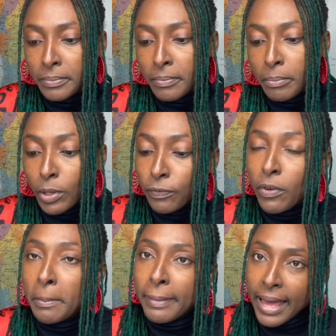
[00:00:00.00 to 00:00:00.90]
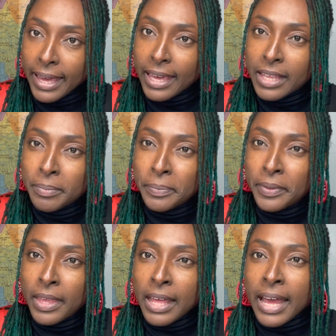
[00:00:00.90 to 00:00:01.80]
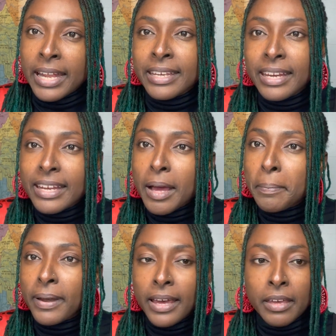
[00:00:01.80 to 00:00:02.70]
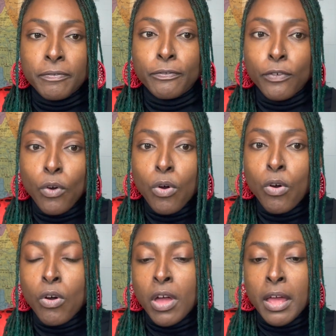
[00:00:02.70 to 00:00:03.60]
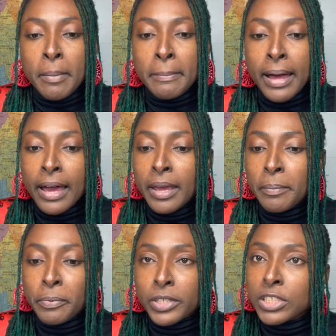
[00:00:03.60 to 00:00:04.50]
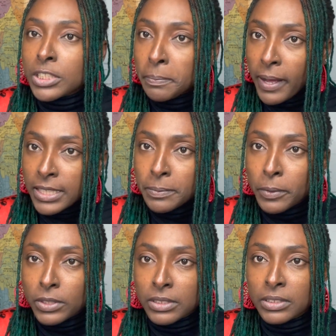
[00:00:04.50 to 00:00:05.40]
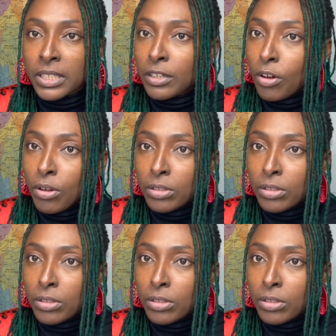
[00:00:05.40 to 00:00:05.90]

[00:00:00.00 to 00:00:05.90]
But for mine, I did apply for my British passport, did all